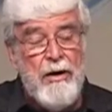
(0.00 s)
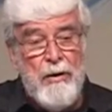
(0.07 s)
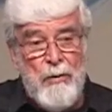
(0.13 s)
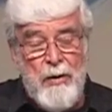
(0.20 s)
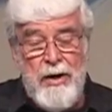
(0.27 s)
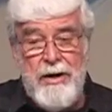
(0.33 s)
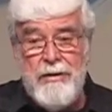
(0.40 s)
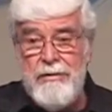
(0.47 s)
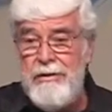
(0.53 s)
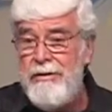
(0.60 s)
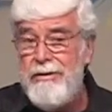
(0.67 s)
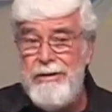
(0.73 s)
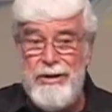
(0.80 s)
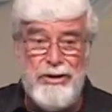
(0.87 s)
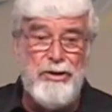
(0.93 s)
Well,
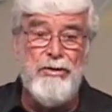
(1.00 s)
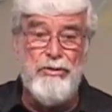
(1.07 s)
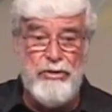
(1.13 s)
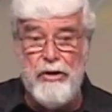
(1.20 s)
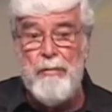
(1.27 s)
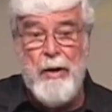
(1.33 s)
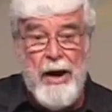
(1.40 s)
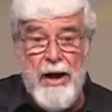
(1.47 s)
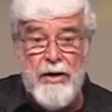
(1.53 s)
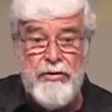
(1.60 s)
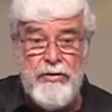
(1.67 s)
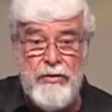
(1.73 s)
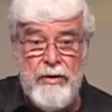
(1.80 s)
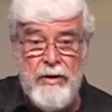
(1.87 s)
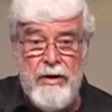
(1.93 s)
this too shall
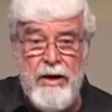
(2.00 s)
pass.